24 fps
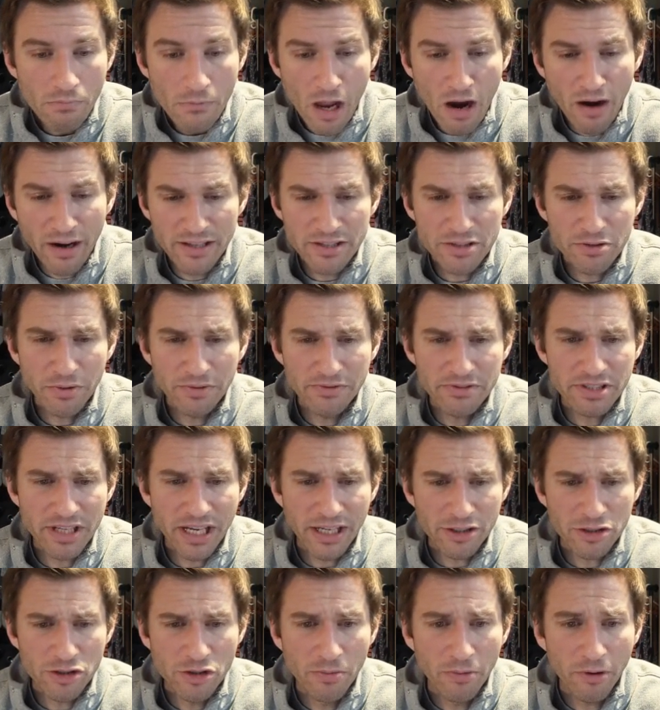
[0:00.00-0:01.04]
All right, so we've just
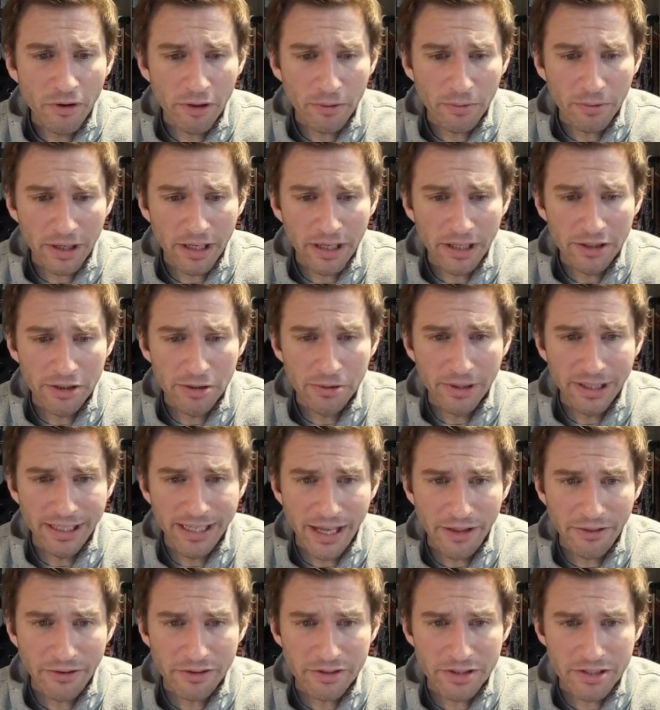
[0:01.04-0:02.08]
got two more that we're going to do
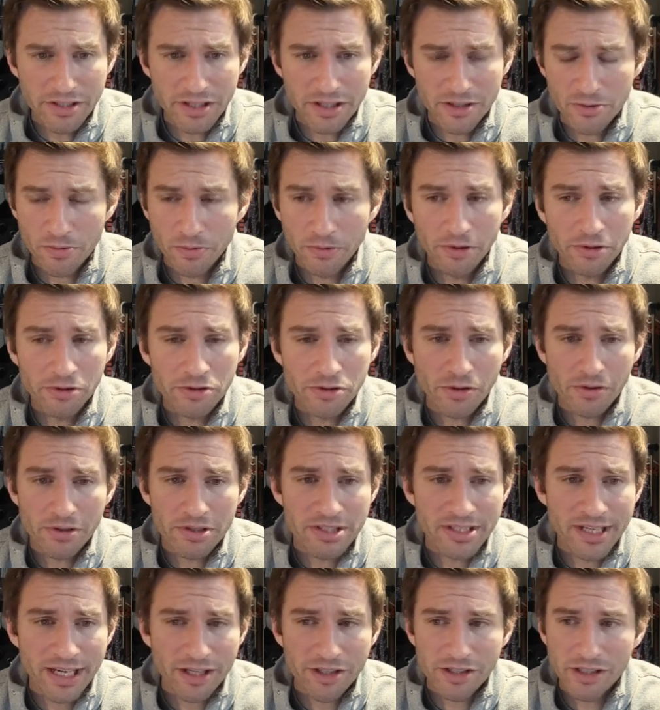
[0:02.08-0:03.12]
together, just this real short
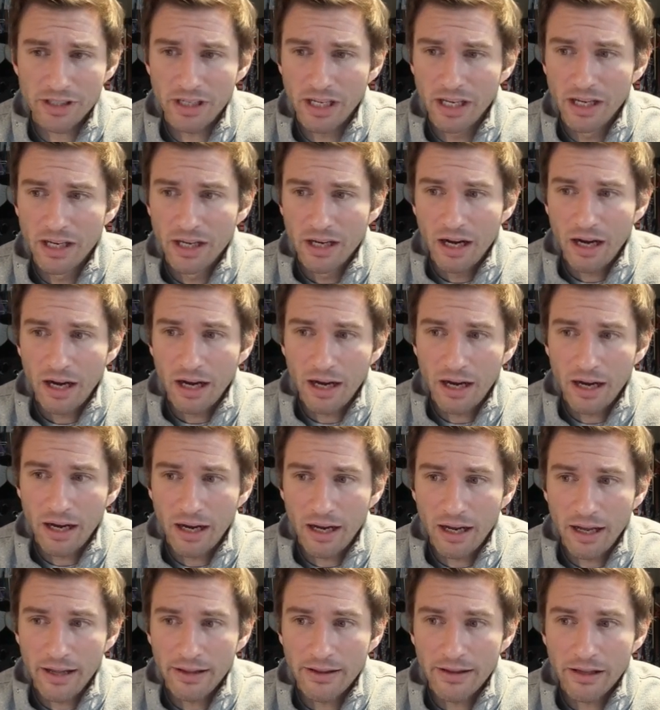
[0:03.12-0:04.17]
section,
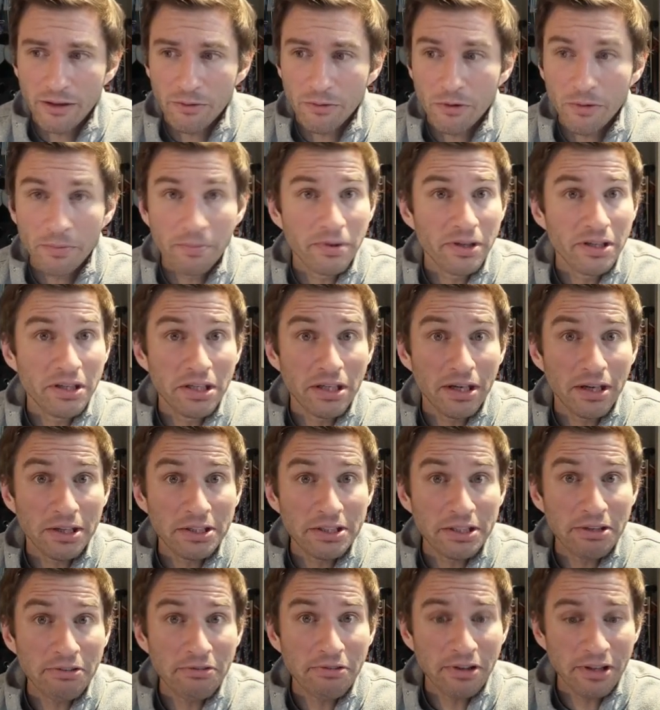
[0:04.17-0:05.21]
and then we'll be all
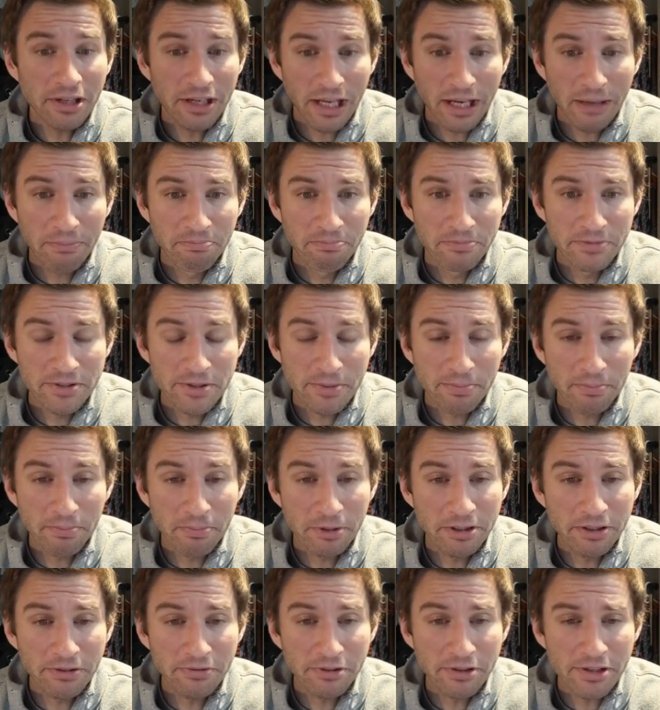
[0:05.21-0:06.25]
done for the day.
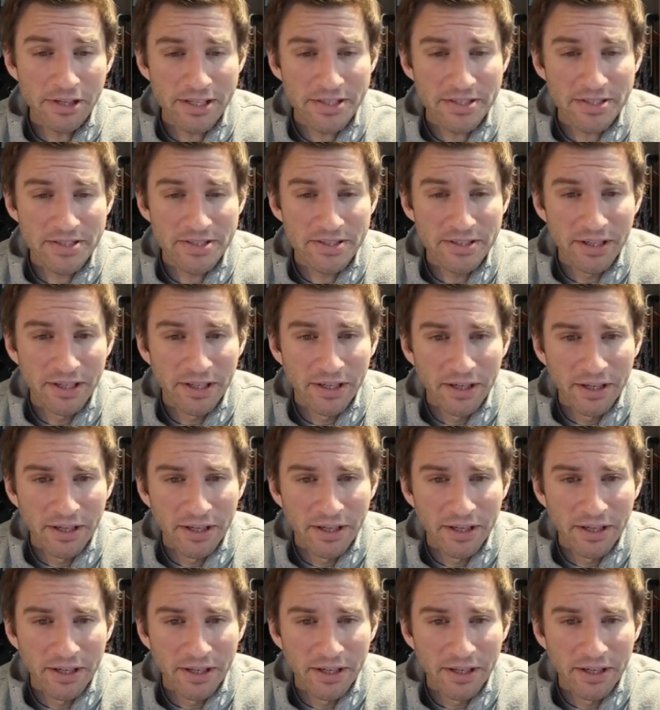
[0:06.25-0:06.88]
Bully for us.